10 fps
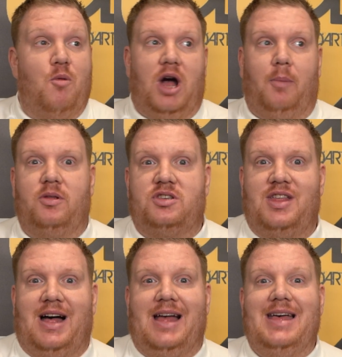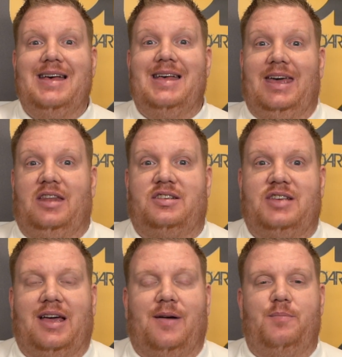We'll come on to that in a
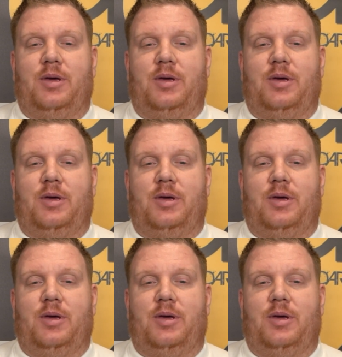second